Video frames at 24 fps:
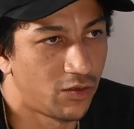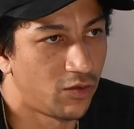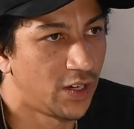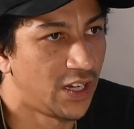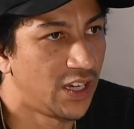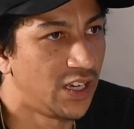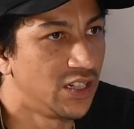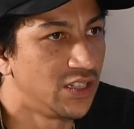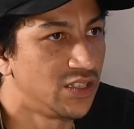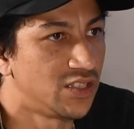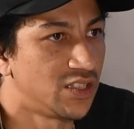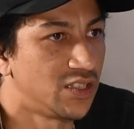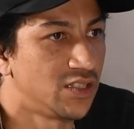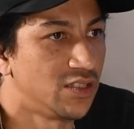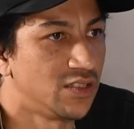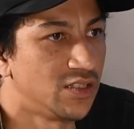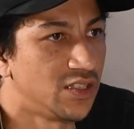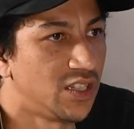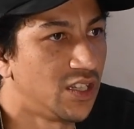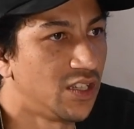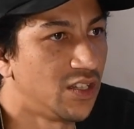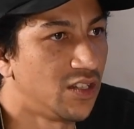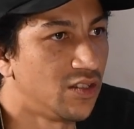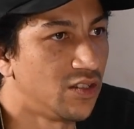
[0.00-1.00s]
reins
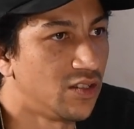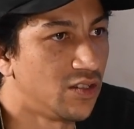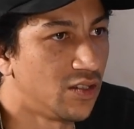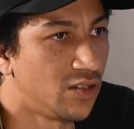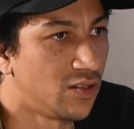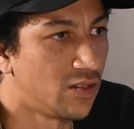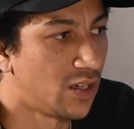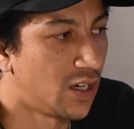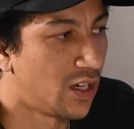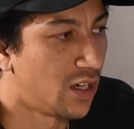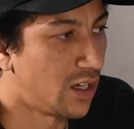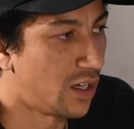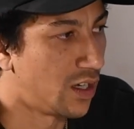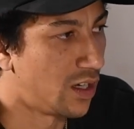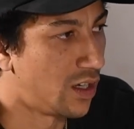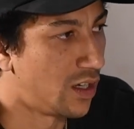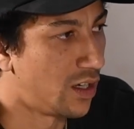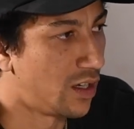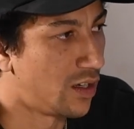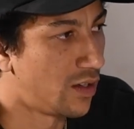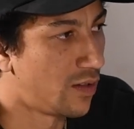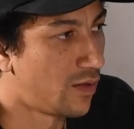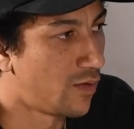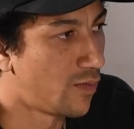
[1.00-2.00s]
and
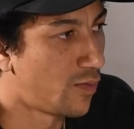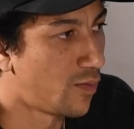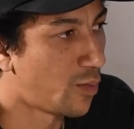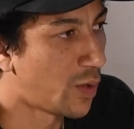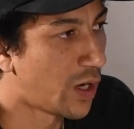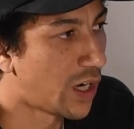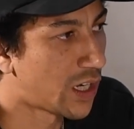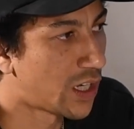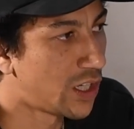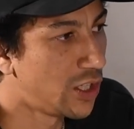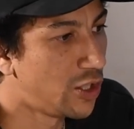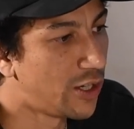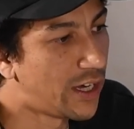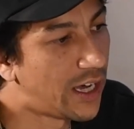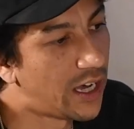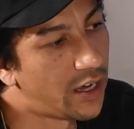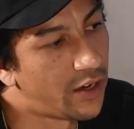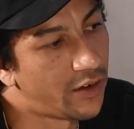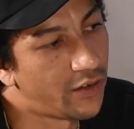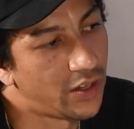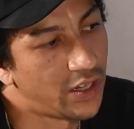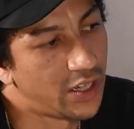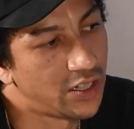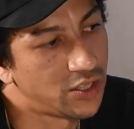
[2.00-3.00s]
market you
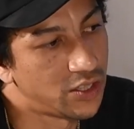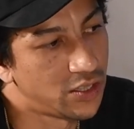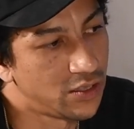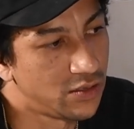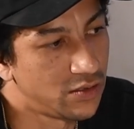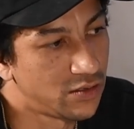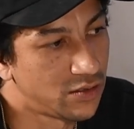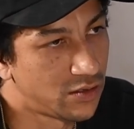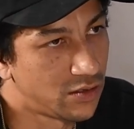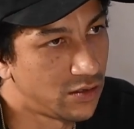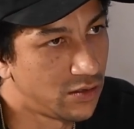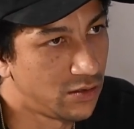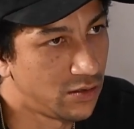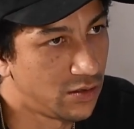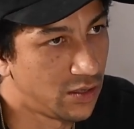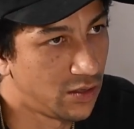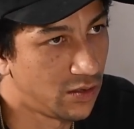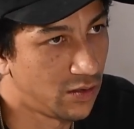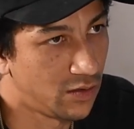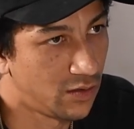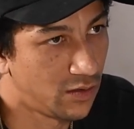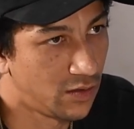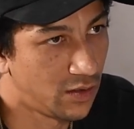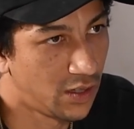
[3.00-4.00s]
however they choose to
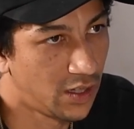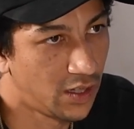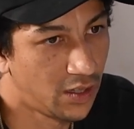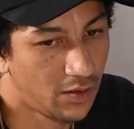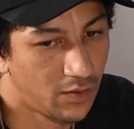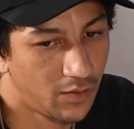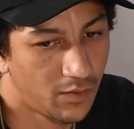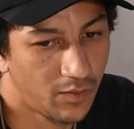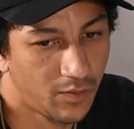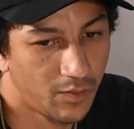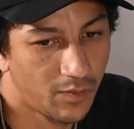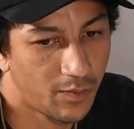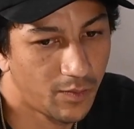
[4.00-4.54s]
and